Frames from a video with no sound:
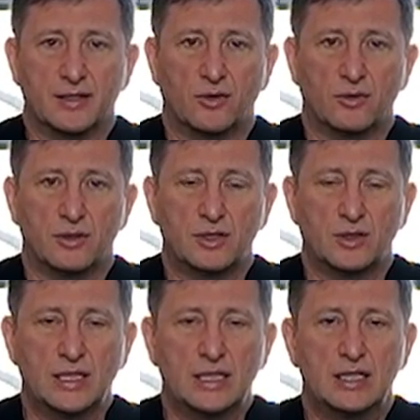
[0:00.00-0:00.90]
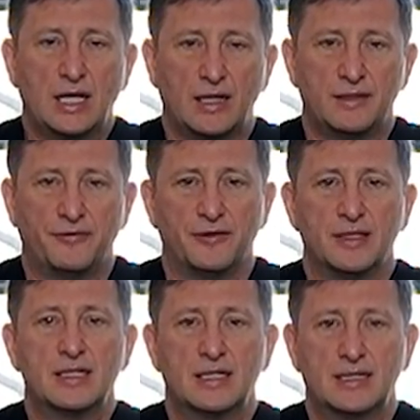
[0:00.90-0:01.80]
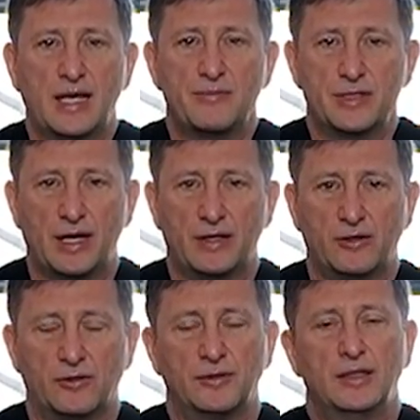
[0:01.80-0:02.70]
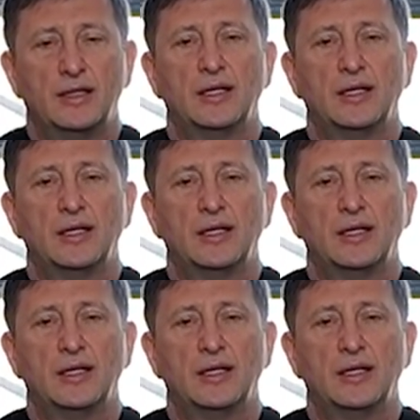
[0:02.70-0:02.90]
So this is not different. This is the same cycle.